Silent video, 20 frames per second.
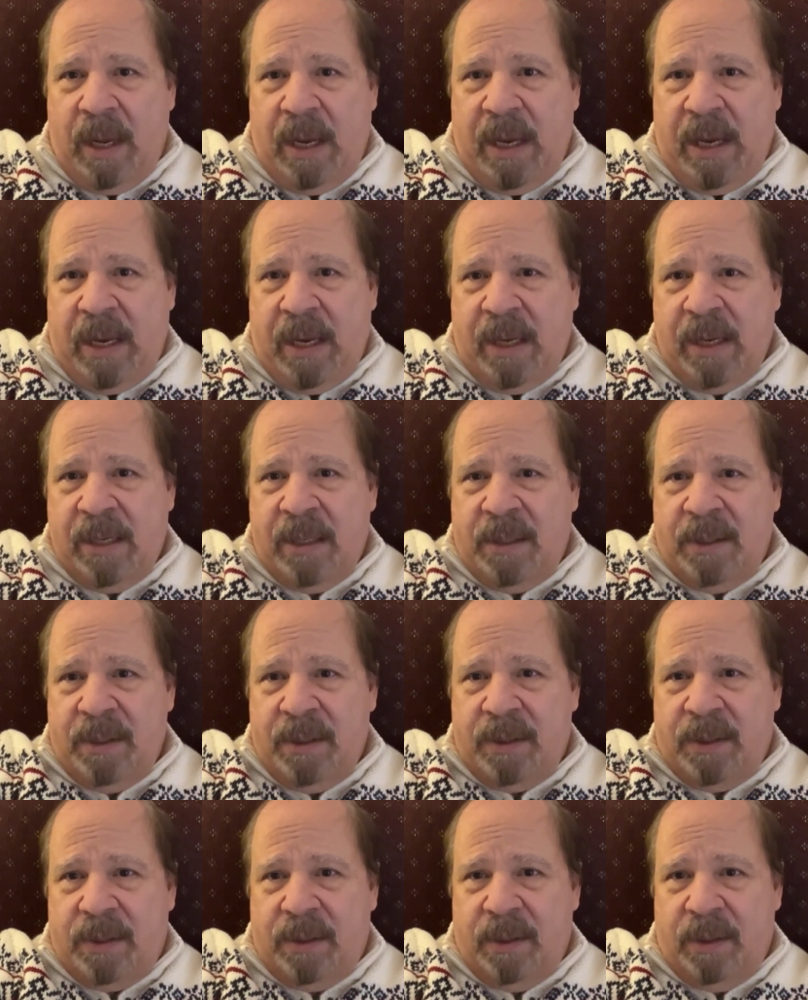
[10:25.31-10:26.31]

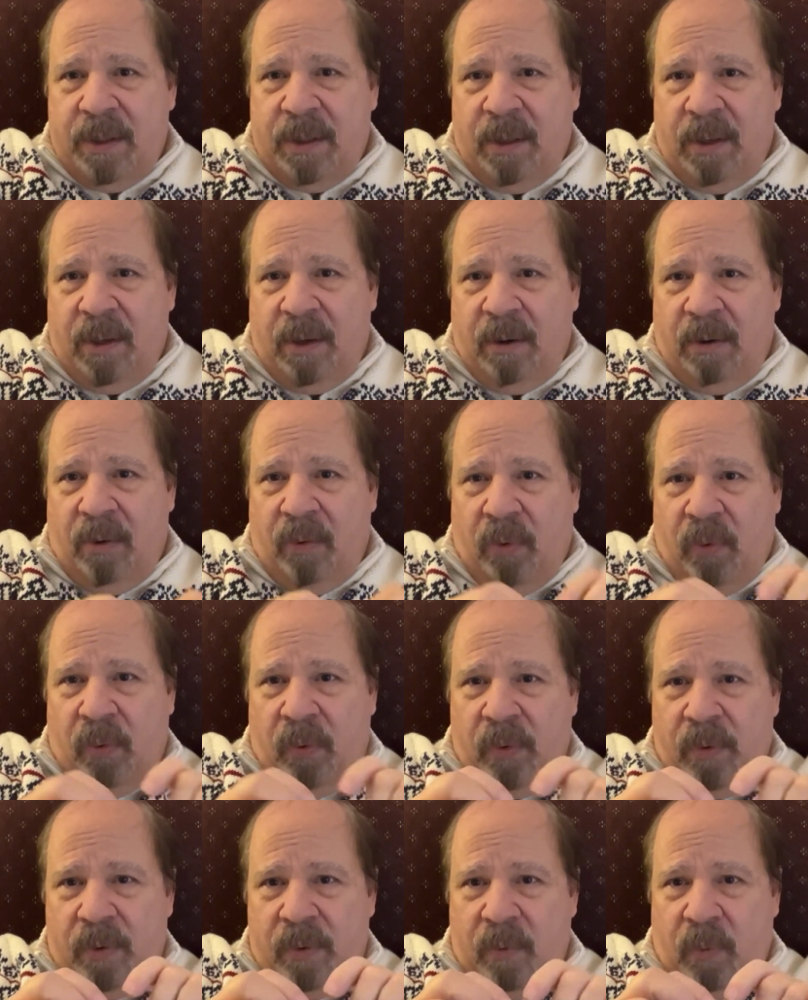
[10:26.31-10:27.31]
And
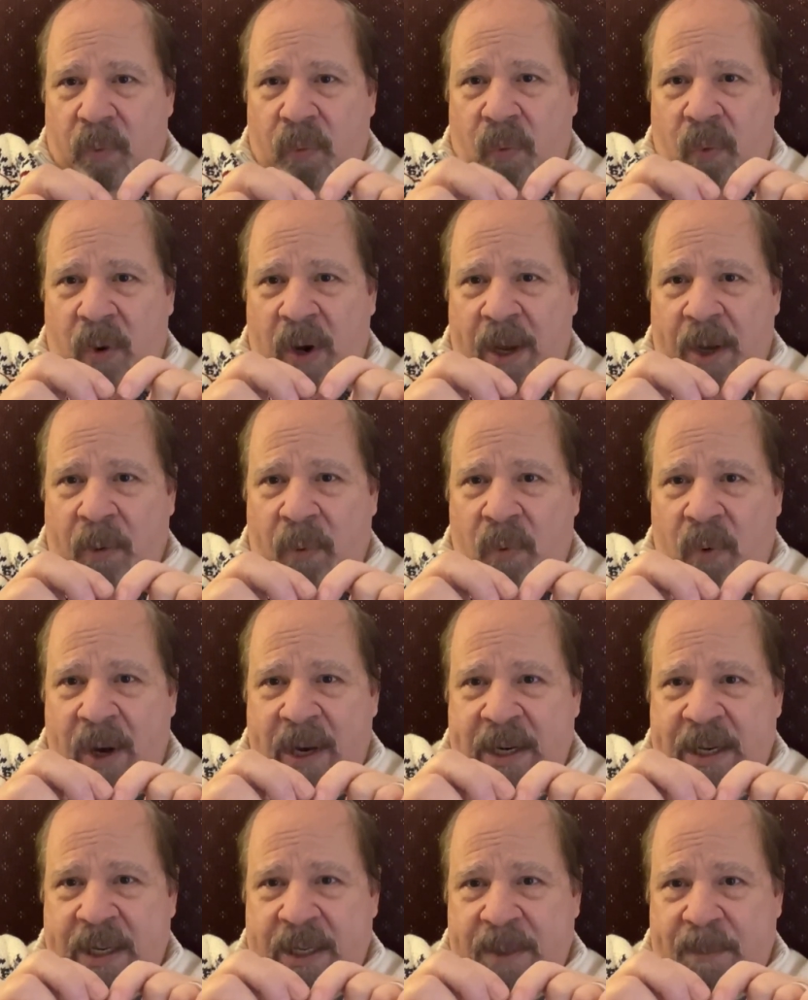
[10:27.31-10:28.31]

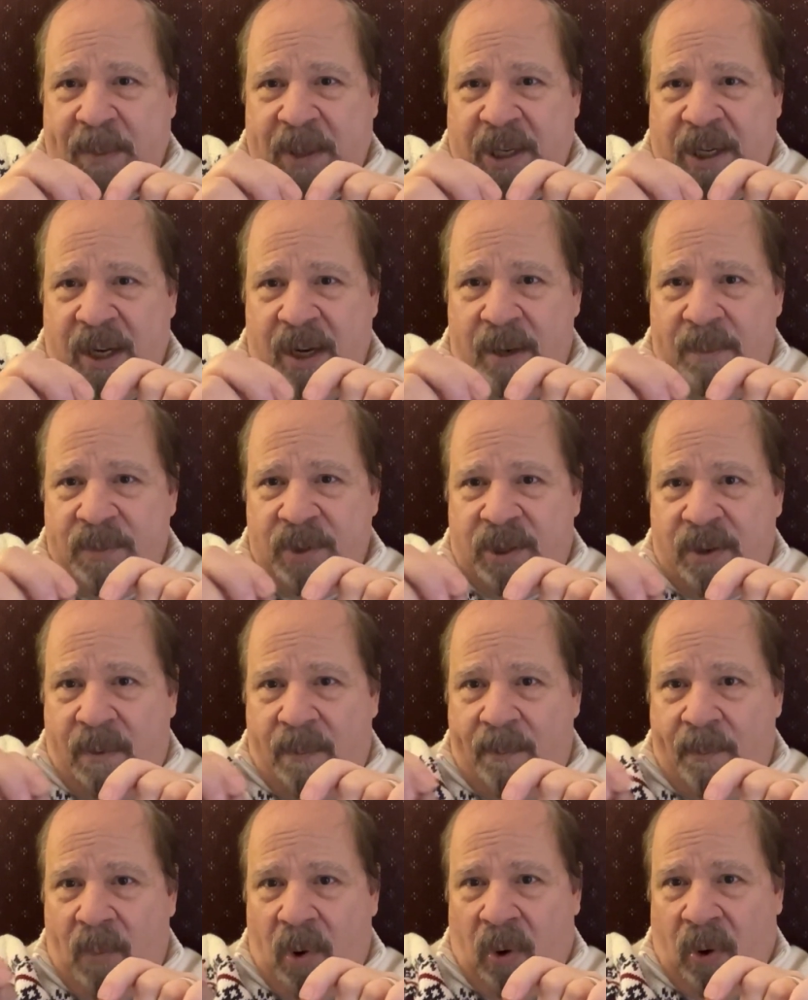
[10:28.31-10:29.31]
when it becomes
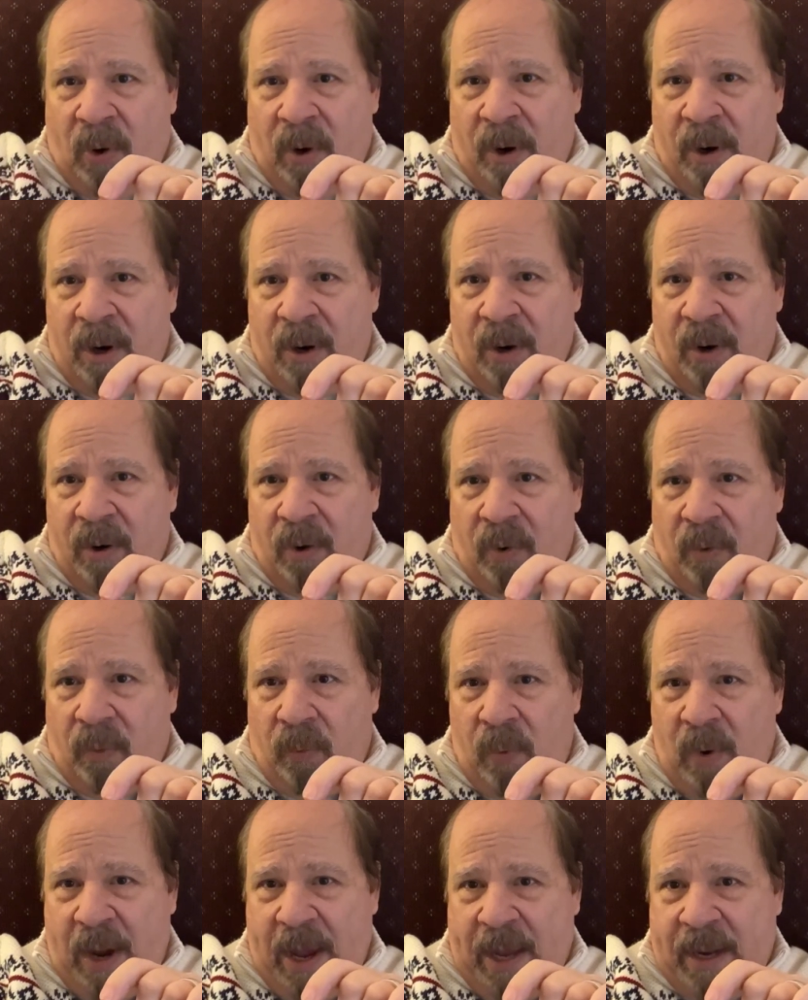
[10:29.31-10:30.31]
more
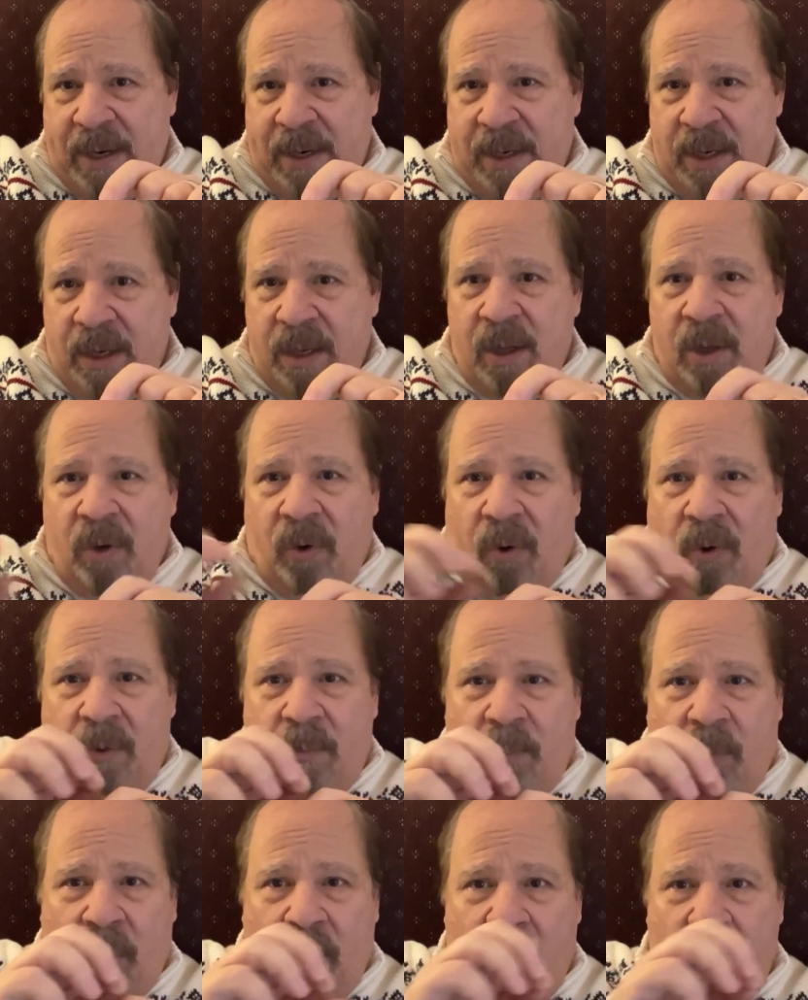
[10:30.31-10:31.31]
red
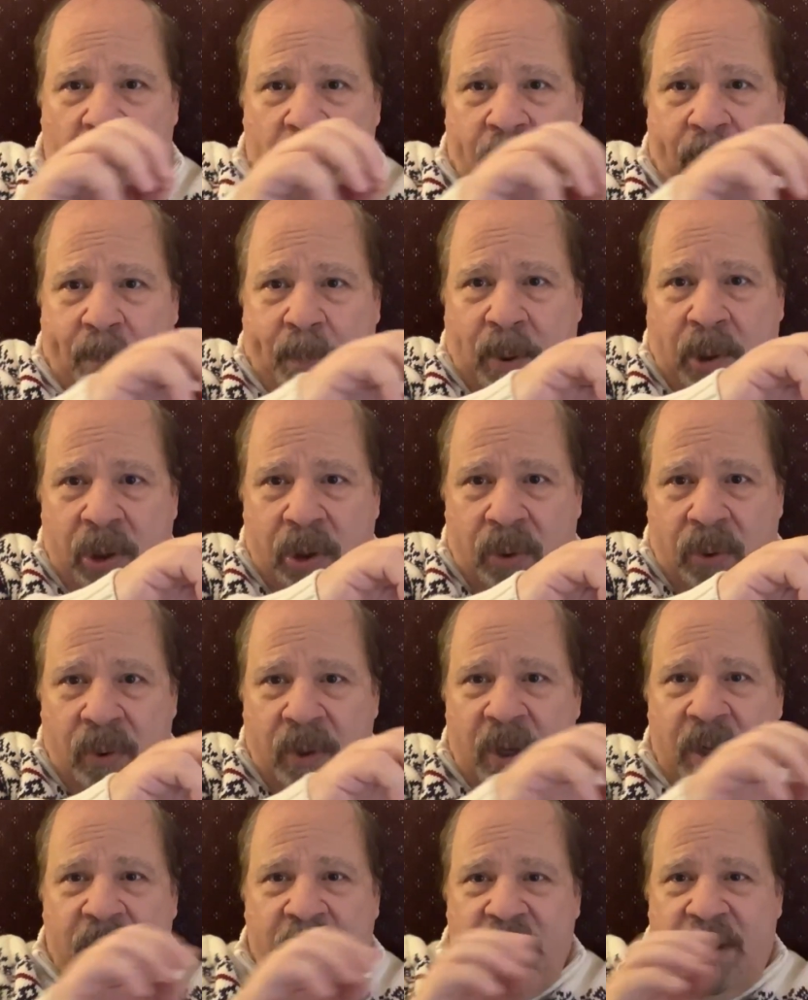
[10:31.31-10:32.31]
or more
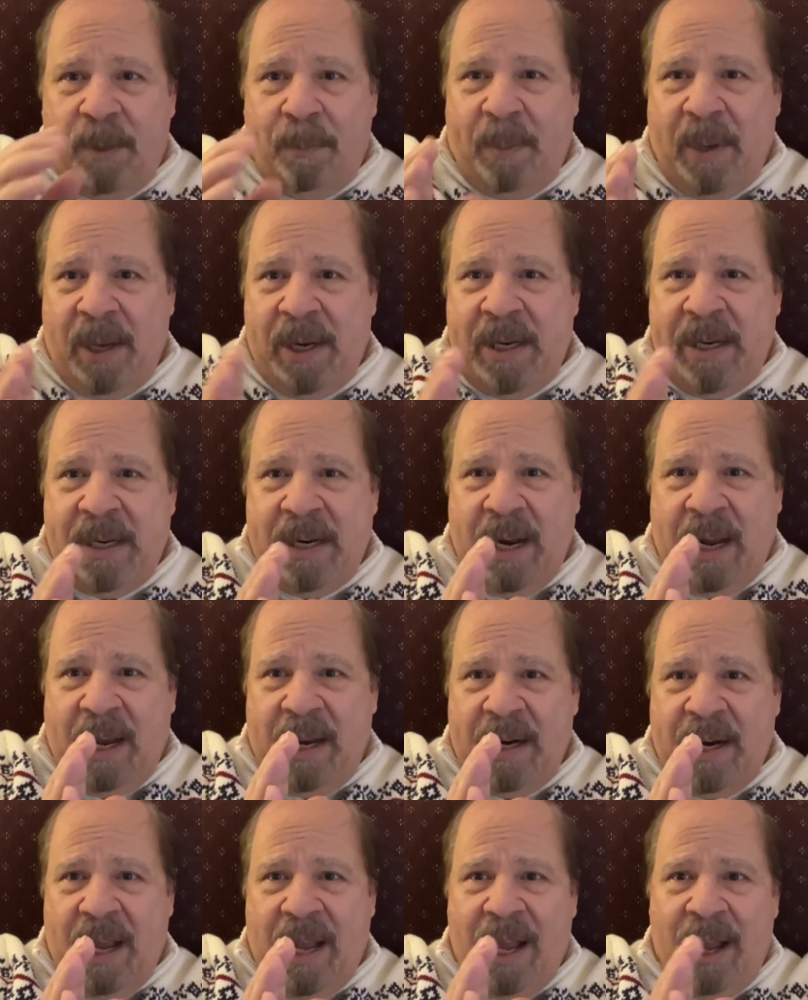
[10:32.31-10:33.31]
blue, depending
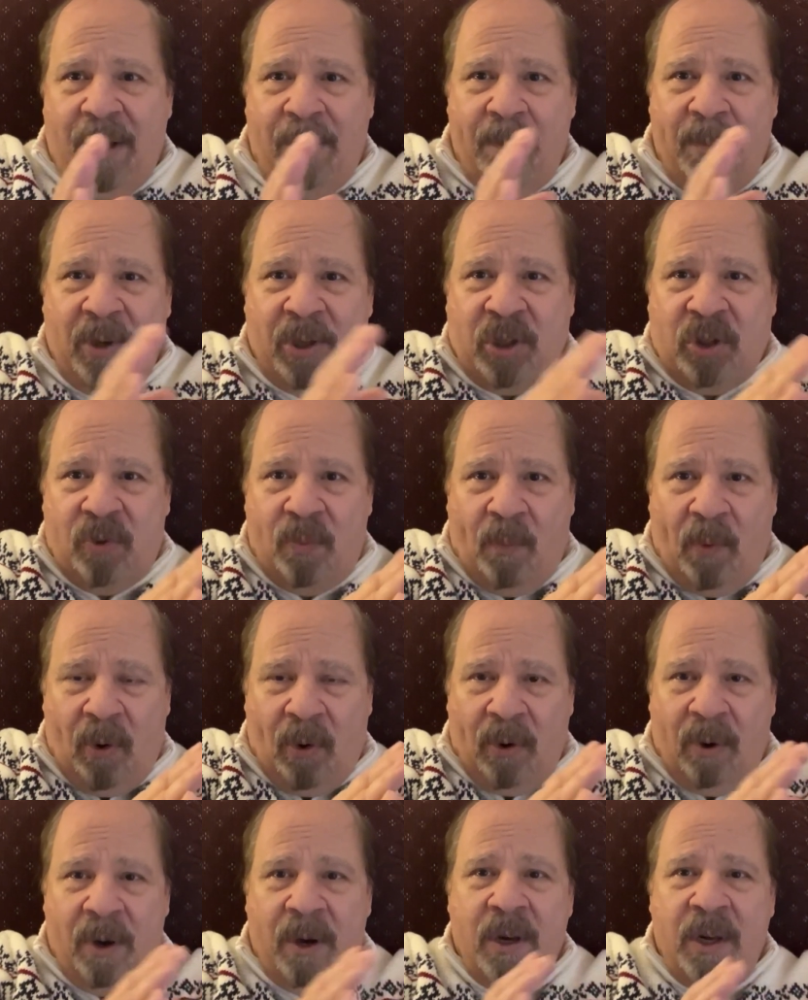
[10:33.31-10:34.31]
on how much
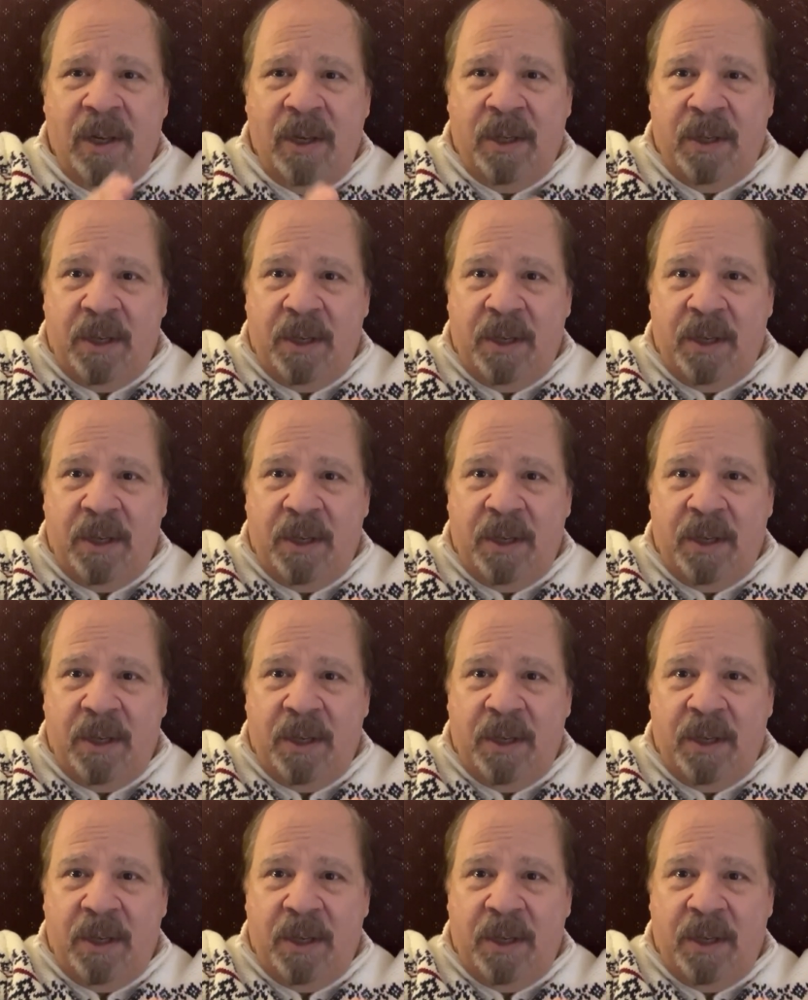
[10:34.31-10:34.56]
more,